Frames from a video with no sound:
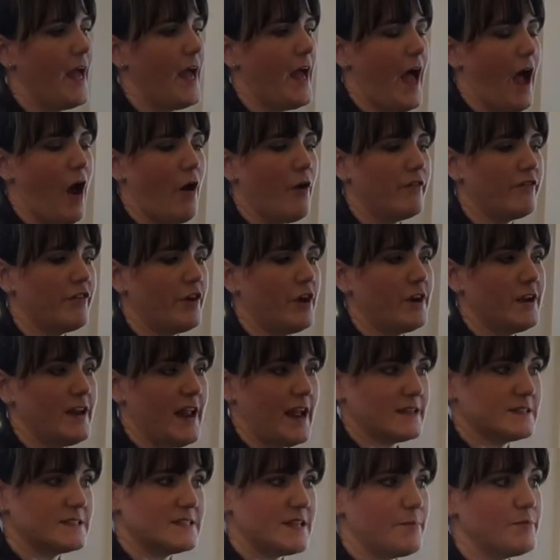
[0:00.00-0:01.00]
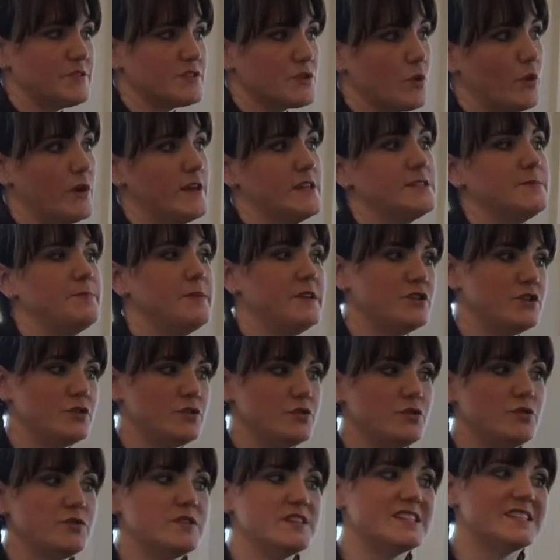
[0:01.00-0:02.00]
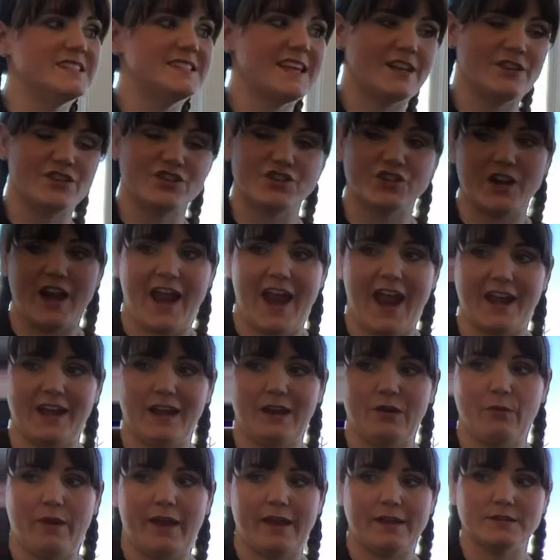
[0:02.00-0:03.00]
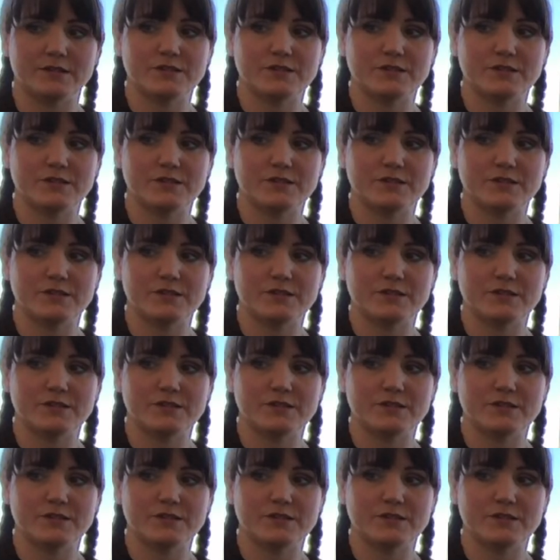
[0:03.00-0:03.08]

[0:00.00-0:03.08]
However, our next step is going to be to do the center anyway.